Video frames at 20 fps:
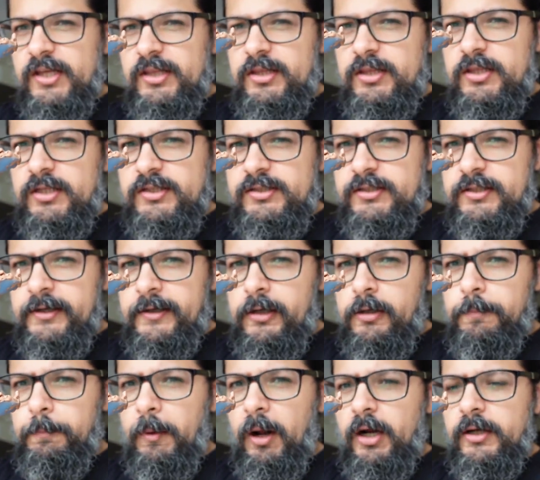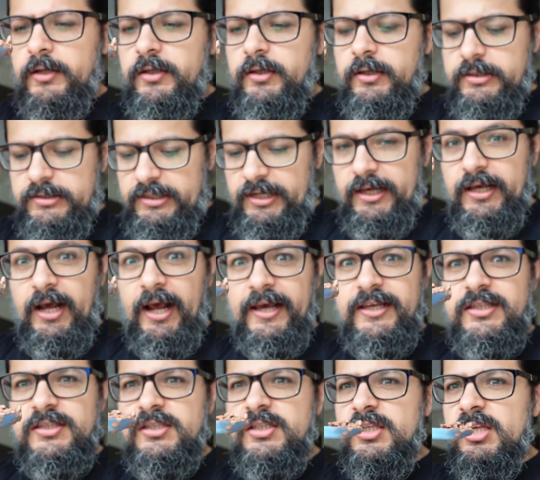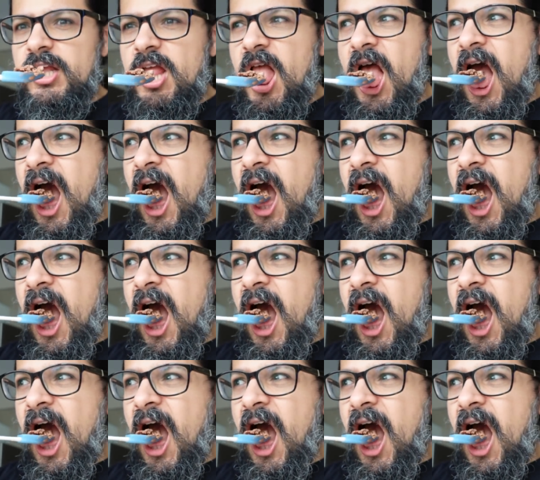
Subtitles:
and this little part here is like icy.